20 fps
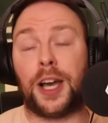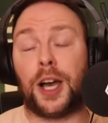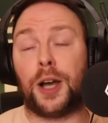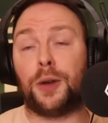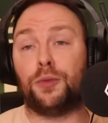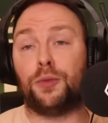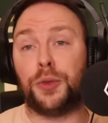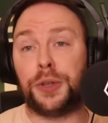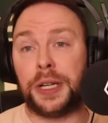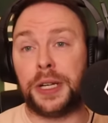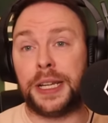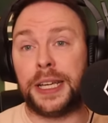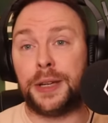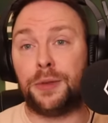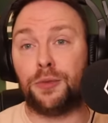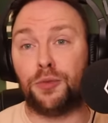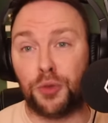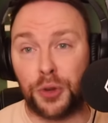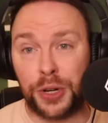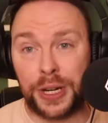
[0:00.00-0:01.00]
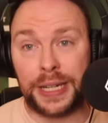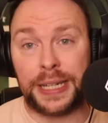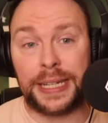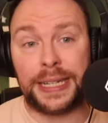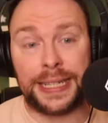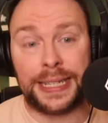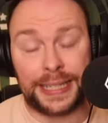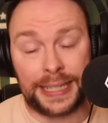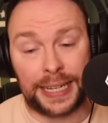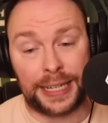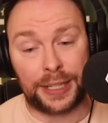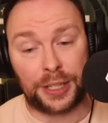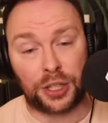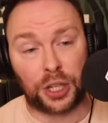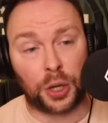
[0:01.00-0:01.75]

I really, really did.